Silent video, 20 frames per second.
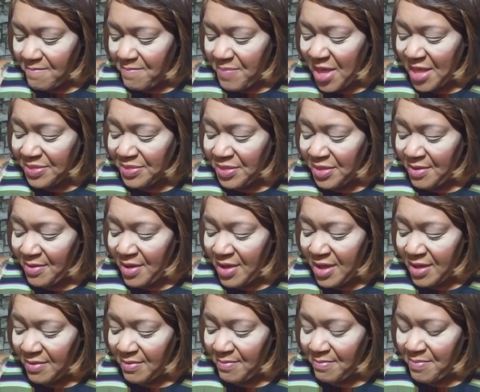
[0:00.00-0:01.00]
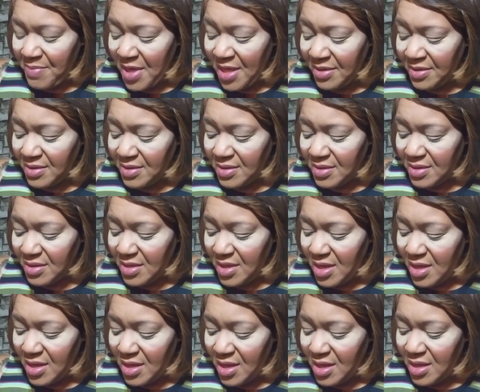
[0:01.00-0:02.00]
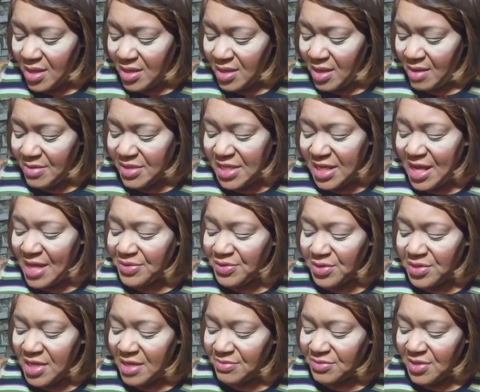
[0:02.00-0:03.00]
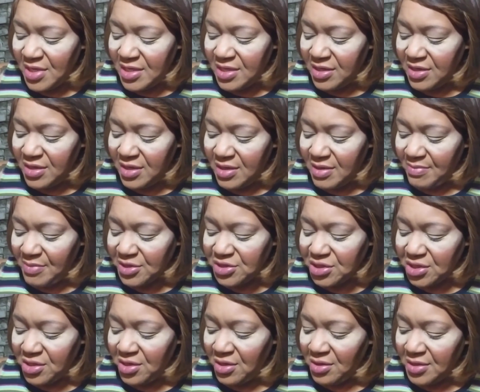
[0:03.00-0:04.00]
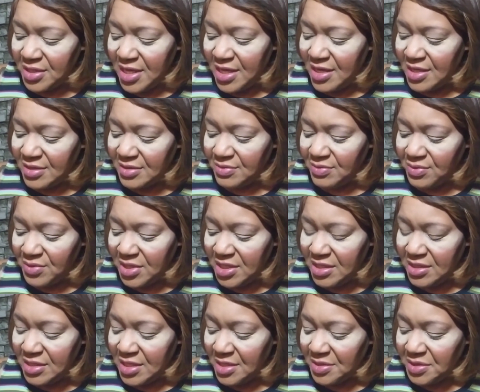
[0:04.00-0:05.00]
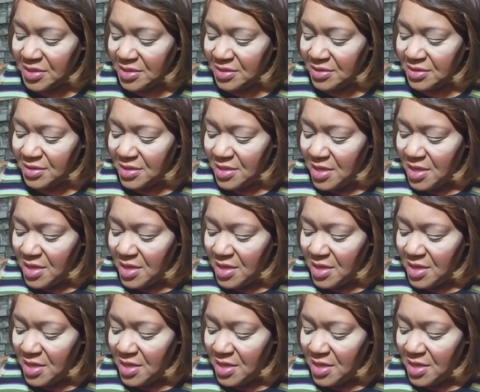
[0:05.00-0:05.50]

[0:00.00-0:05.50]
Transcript: Bethlehem. Beth, I mean, they got their names on here, but your girl can't read nothing.